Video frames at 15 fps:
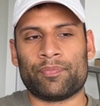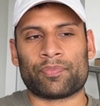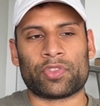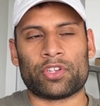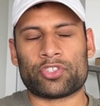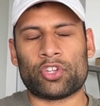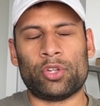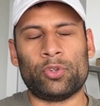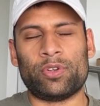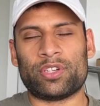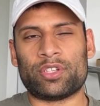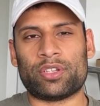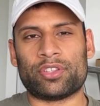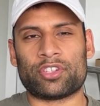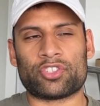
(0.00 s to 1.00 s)
there's
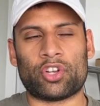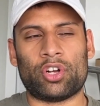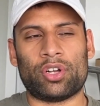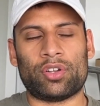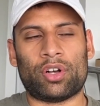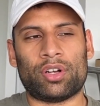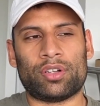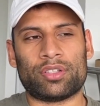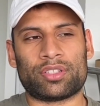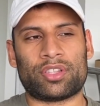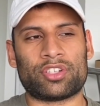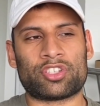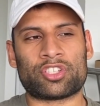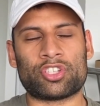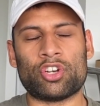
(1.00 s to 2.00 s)
all there's all,
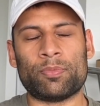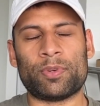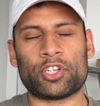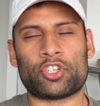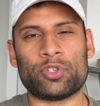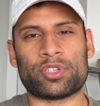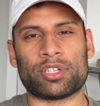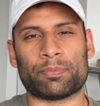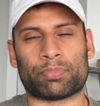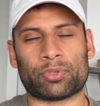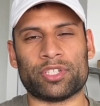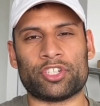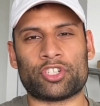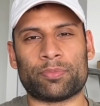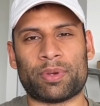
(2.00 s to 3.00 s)
there's so much you can
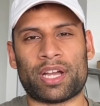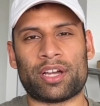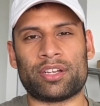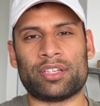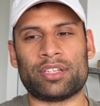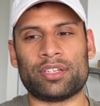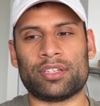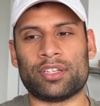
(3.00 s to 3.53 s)
preach about it.